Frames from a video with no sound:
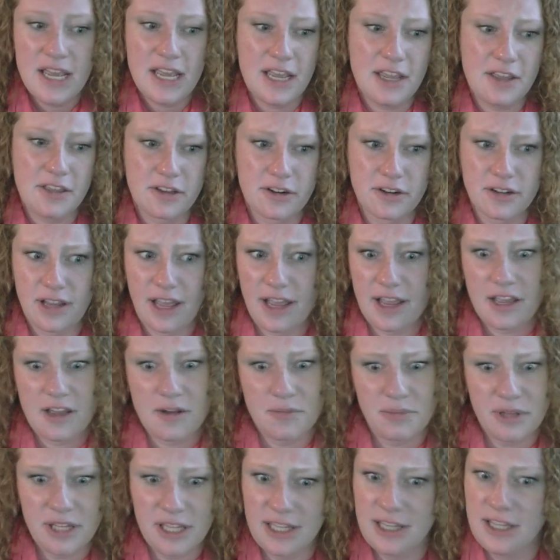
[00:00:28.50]
either like
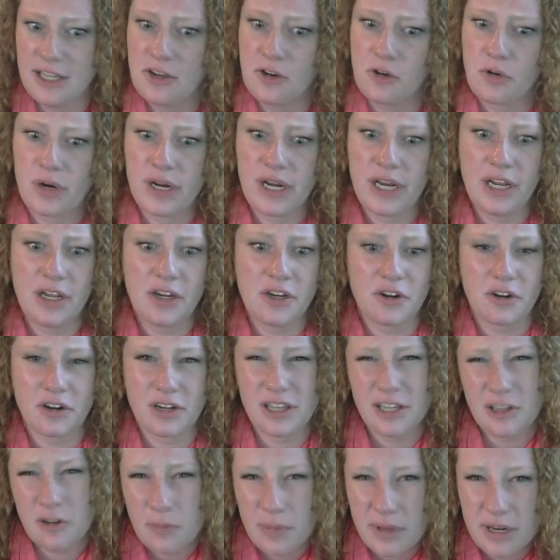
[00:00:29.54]
completely green or a
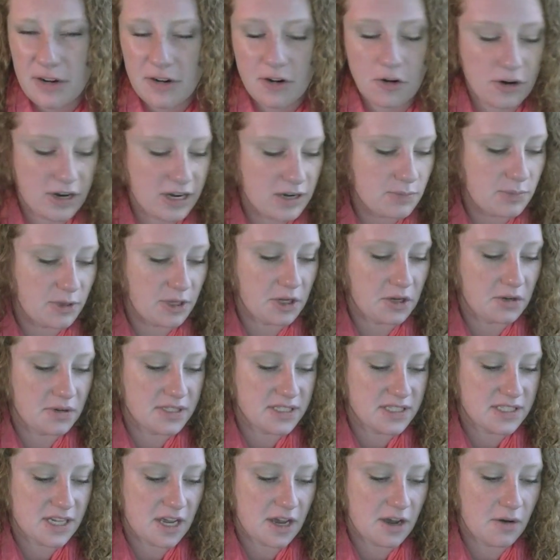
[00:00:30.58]
little bit of green blue,
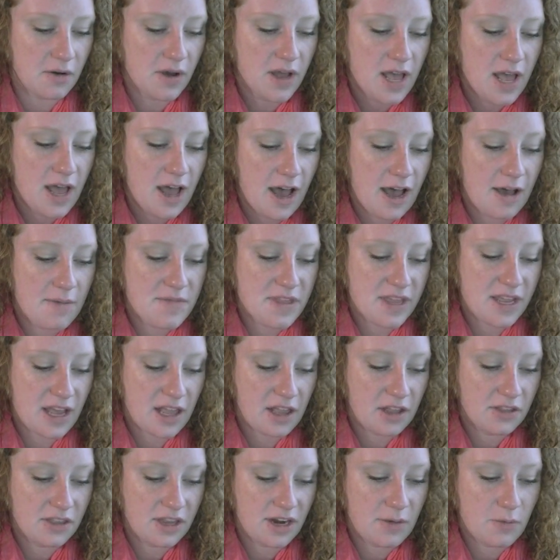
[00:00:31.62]
and so the
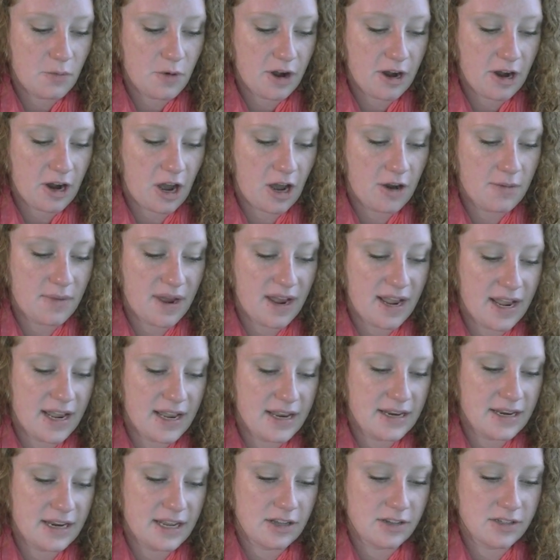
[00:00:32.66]
color that I'm wearing on
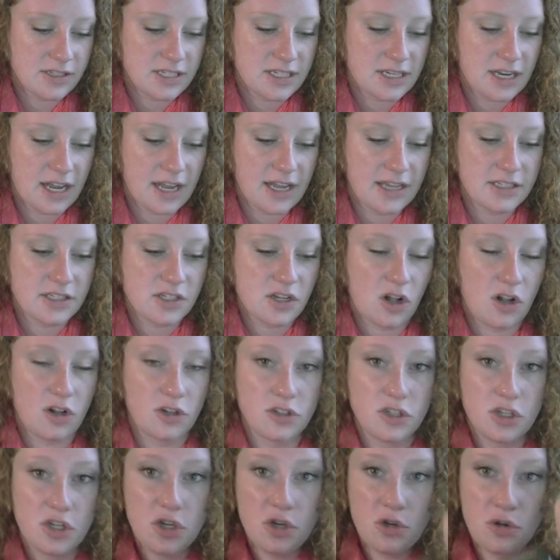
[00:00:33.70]
my nails today is
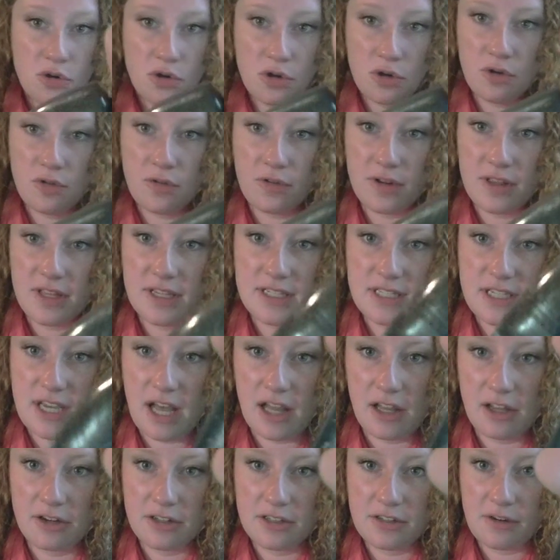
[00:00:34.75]
called Cuckoo for this
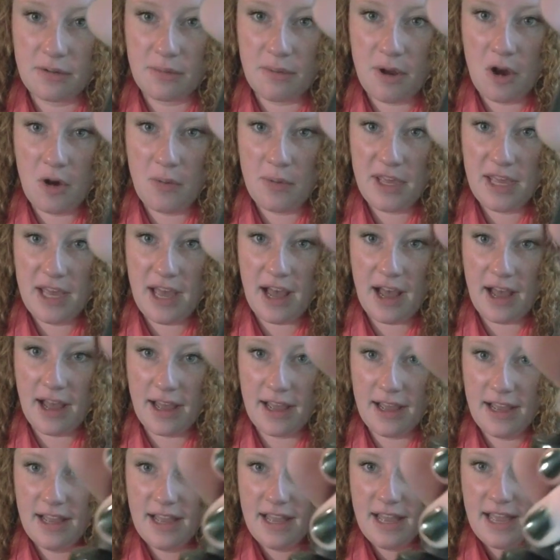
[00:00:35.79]
color. It's from
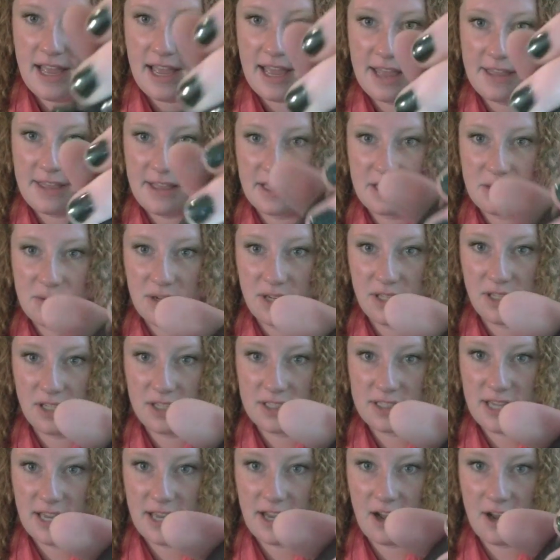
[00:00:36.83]
OPI. And that's what it
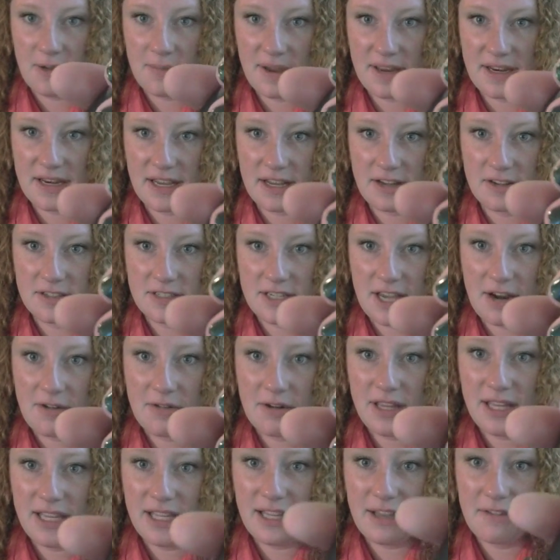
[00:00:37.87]
looks like on my nails. I
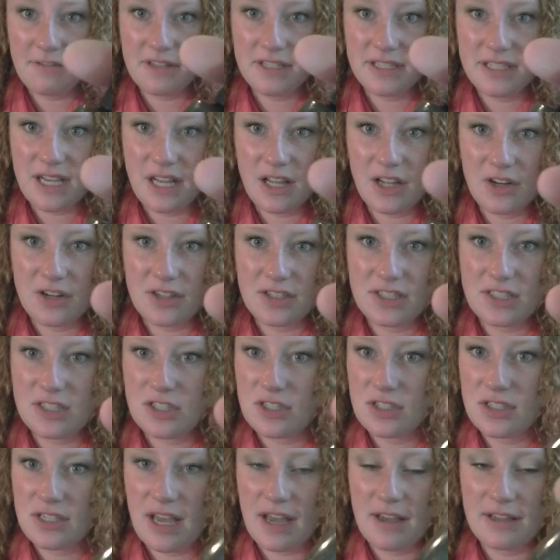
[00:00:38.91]
really love this color. It
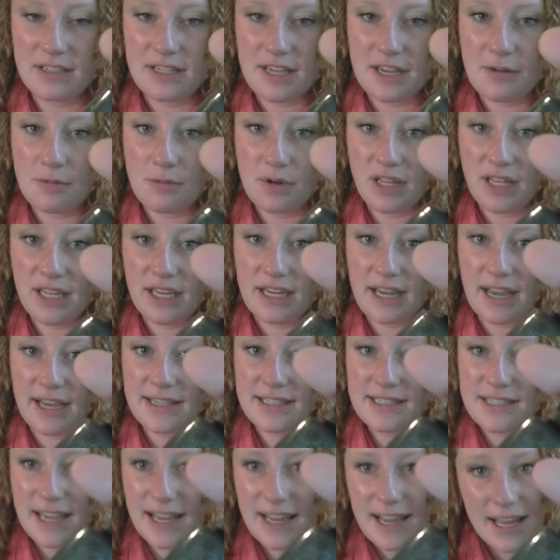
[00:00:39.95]
just has a really
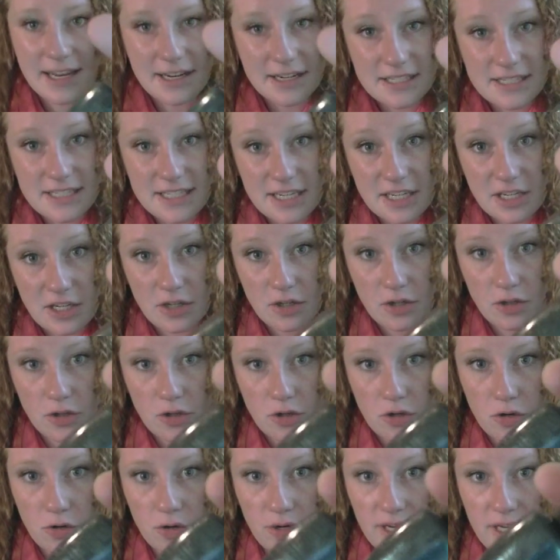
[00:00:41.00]
nice like kind of
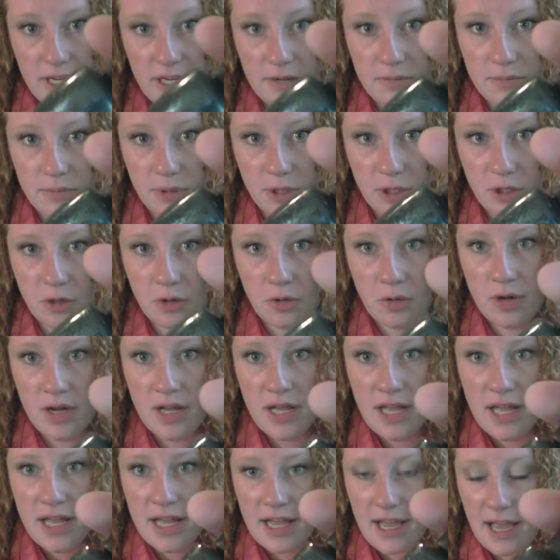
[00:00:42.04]
teal, green, blue
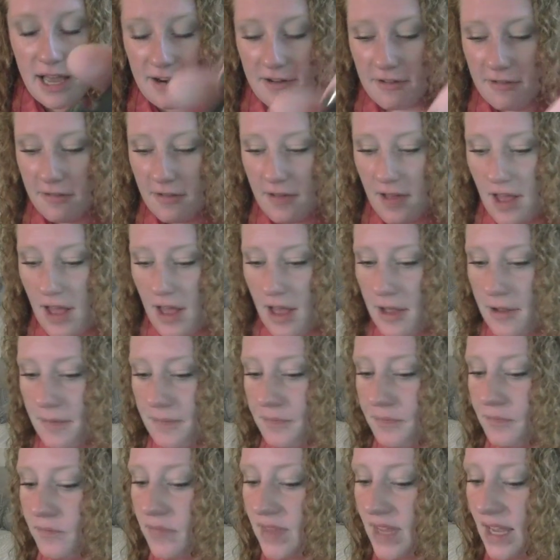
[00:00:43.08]
kind
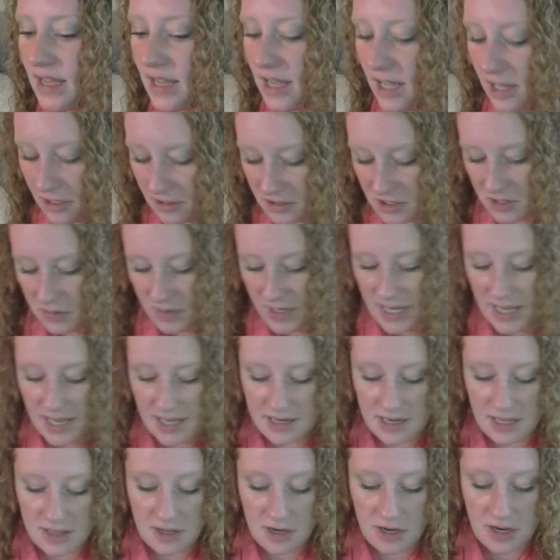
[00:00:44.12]
of color to it.
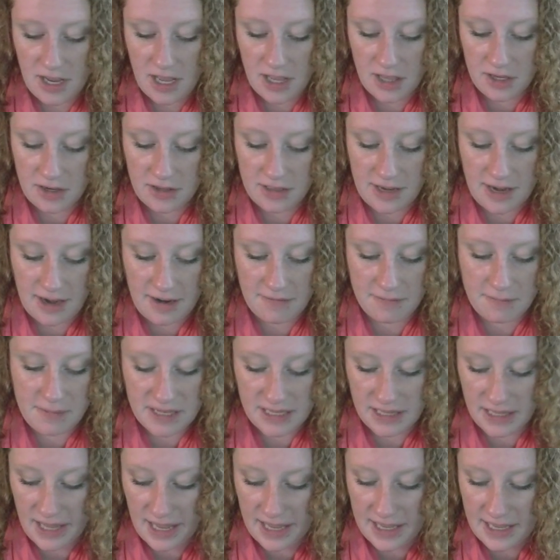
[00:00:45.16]
Another color that I've
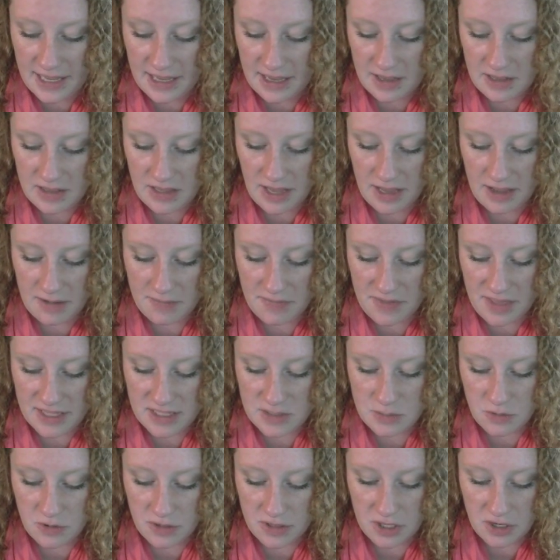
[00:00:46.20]
been liking
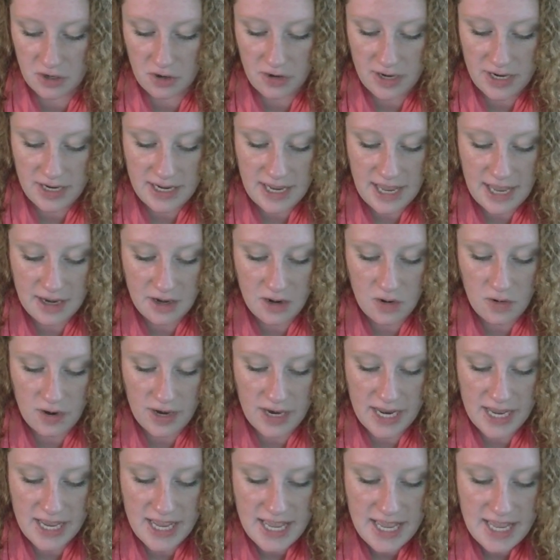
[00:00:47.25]
that's more in the green category